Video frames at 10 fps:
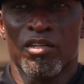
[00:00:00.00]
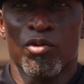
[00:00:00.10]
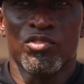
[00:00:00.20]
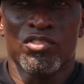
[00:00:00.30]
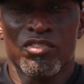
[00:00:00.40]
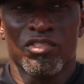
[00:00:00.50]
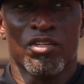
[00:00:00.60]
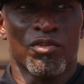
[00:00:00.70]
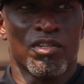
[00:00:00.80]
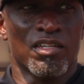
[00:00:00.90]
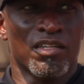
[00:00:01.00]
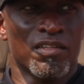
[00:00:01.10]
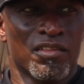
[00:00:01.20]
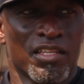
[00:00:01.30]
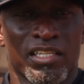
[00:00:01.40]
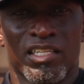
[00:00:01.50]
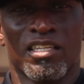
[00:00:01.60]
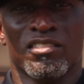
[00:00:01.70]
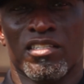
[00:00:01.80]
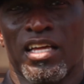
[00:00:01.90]
the coaches, that
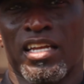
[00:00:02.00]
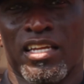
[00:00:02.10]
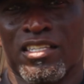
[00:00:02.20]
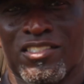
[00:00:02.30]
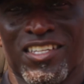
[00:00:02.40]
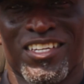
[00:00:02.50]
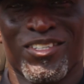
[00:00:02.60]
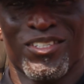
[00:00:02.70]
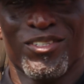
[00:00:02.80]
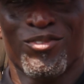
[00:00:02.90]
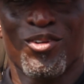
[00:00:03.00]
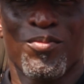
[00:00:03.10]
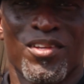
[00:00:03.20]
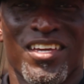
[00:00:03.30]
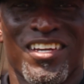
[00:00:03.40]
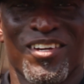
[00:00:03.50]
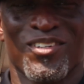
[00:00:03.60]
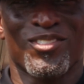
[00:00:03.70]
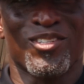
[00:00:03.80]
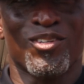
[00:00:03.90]
does a lot of that. He said he grew up in that
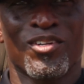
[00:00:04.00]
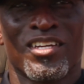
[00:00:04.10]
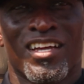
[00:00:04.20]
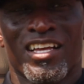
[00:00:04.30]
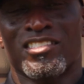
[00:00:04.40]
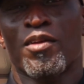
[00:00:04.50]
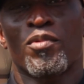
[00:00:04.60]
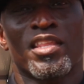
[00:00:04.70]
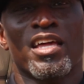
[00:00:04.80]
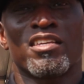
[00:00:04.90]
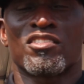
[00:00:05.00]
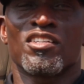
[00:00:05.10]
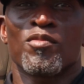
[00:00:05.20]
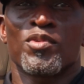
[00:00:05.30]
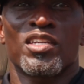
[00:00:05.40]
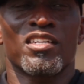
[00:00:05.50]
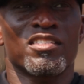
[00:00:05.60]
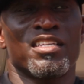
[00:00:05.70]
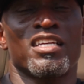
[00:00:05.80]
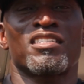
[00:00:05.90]
area. So I say, but that is good
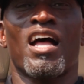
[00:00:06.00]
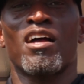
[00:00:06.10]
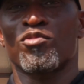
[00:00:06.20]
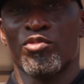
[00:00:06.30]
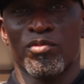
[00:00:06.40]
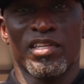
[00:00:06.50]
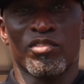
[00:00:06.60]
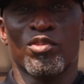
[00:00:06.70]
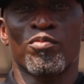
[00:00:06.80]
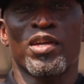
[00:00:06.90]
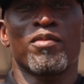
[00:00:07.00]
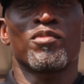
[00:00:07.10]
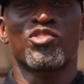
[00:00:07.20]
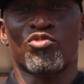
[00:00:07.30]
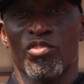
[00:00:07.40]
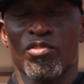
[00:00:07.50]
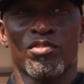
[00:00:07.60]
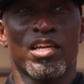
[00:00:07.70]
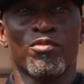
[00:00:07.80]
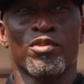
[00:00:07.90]
because that's how I grew up. That's what made me
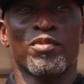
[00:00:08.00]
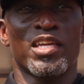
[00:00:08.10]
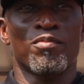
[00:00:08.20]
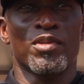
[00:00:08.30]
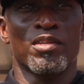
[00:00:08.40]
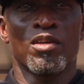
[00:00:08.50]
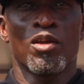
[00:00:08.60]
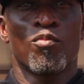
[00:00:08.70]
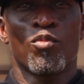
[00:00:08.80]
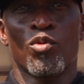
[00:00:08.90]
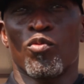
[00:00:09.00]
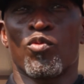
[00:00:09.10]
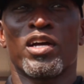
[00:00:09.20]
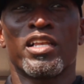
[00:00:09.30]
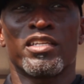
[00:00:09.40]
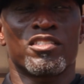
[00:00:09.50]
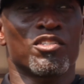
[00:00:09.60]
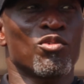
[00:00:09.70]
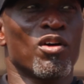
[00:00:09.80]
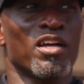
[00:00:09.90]
stronger. That's what made me more willing
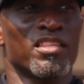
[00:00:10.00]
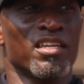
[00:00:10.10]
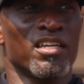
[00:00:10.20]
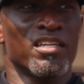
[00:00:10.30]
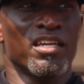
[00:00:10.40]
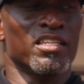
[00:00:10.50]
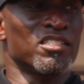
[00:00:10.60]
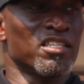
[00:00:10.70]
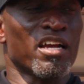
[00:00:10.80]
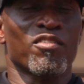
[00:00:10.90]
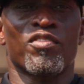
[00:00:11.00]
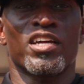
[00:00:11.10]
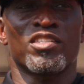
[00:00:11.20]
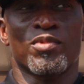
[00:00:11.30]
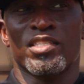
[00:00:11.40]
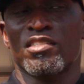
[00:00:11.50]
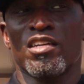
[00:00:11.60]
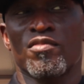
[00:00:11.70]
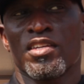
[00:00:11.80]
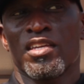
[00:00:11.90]
to go out there and sacrifice
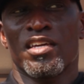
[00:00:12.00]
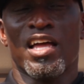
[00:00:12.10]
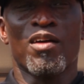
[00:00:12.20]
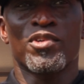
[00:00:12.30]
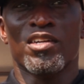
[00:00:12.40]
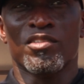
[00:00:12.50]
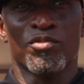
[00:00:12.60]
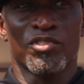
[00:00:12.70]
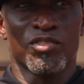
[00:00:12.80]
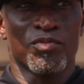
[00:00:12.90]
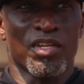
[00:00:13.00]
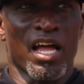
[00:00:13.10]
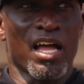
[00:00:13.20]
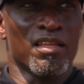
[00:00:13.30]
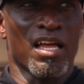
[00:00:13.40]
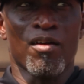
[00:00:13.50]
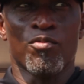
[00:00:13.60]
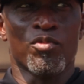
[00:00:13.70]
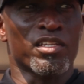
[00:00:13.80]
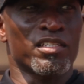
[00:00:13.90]
myself. And I'll be honest with you, I
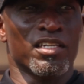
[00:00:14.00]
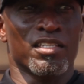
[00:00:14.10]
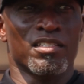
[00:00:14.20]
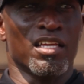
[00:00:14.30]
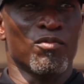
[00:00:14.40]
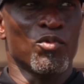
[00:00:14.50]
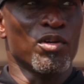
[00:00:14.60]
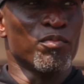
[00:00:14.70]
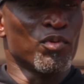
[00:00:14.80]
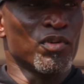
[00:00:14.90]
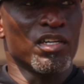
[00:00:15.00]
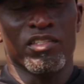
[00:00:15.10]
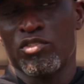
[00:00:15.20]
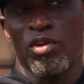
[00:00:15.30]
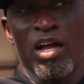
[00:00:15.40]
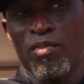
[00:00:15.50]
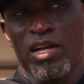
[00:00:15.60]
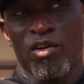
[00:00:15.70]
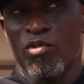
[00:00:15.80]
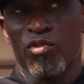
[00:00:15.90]
really at one point, throughout
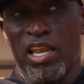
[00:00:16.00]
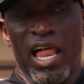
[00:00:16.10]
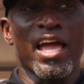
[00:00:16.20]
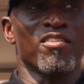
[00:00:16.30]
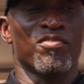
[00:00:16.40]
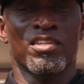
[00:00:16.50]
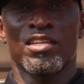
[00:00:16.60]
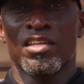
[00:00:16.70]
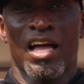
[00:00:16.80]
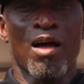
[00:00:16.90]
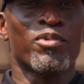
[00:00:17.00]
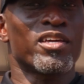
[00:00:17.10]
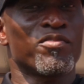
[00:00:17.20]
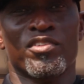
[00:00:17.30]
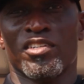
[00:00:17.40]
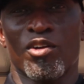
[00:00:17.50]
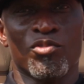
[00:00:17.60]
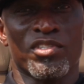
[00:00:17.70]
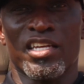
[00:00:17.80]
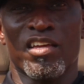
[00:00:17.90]
my whole life, I play for the
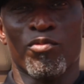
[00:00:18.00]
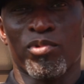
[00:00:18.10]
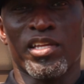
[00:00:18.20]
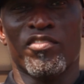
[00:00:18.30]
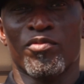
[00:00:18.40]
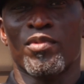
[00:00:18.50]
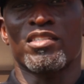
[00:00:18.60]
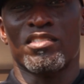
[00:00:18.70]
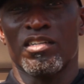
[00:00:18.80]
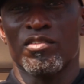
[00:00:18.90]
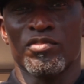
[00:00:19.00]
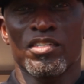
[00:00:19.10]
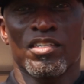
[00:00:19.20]
coach. I never play for myself.